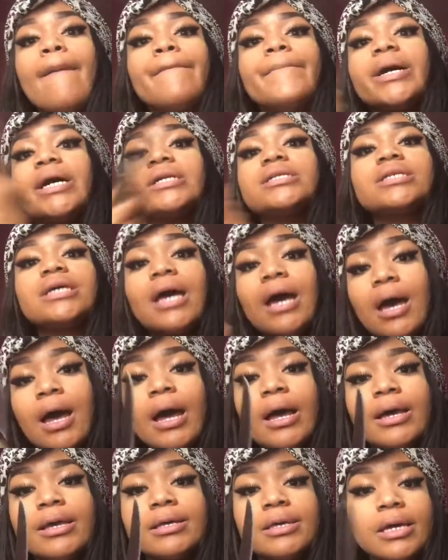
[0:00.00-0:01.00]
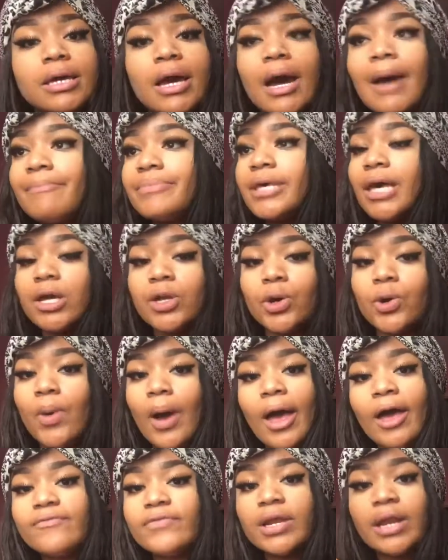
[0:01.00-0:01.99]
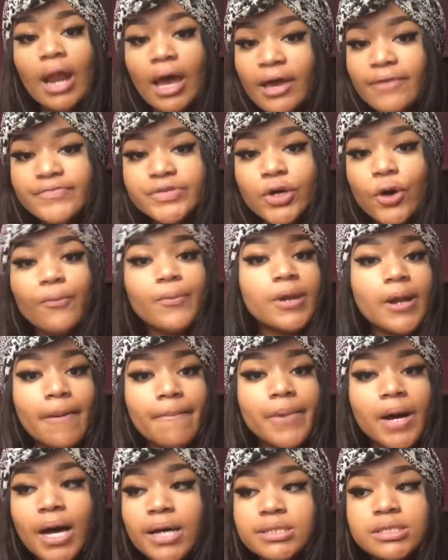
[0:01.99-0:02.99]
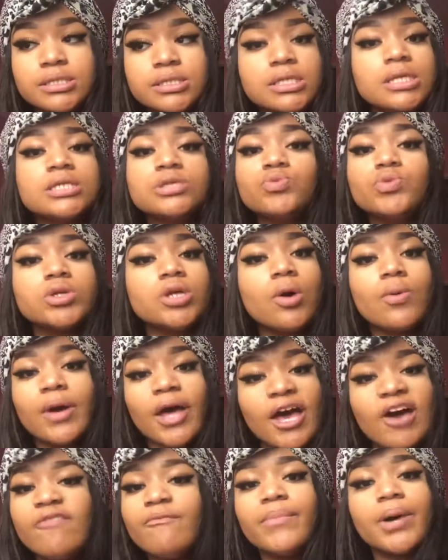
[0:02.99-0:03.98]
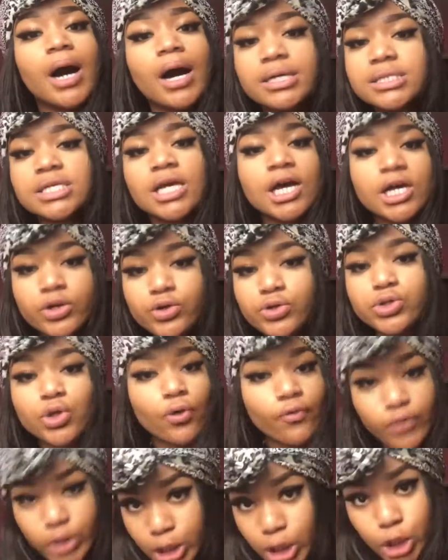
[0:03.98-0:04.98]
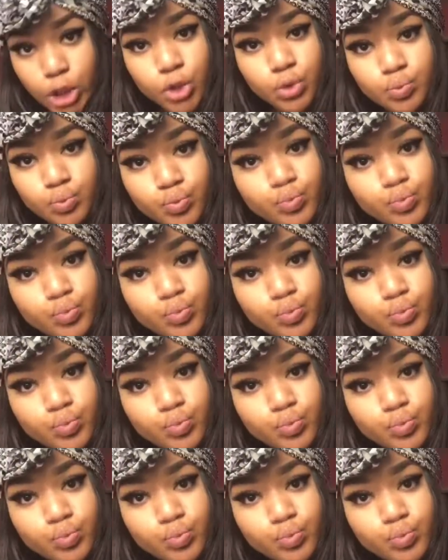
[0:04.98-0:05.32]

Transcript: But yeah, I'm ghetto. I have a knife to open up boxes because we don't have box cutters over here.